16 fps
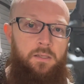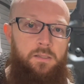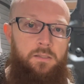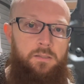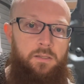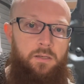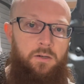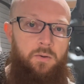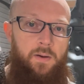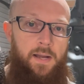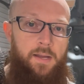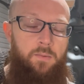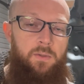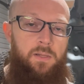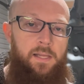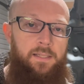So I
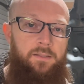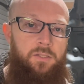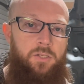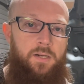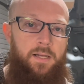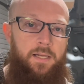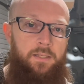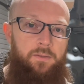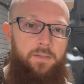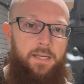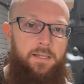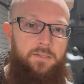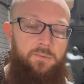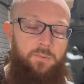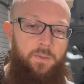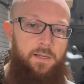would like to try and do
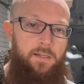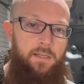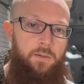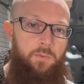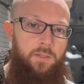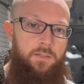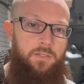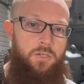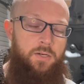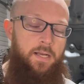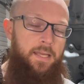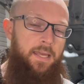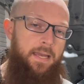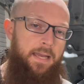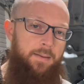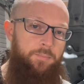that as well. I want to try
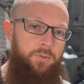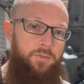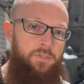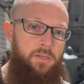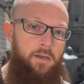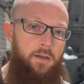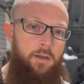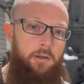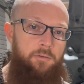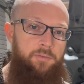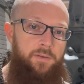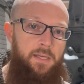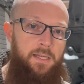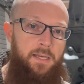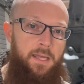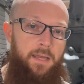cap those off
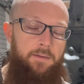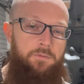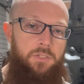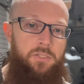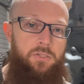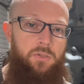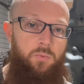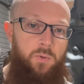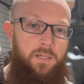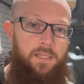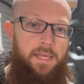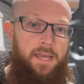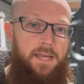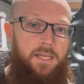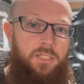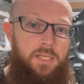and have just the one
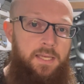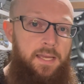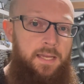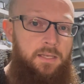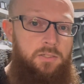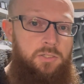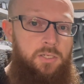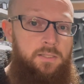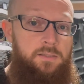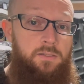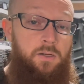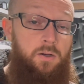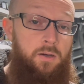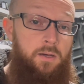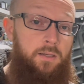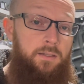catch can just
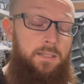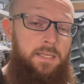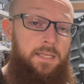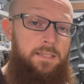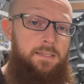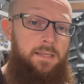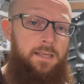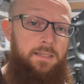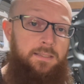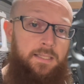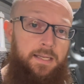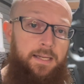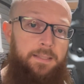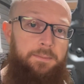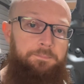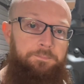on the intake
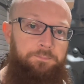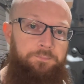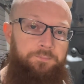side.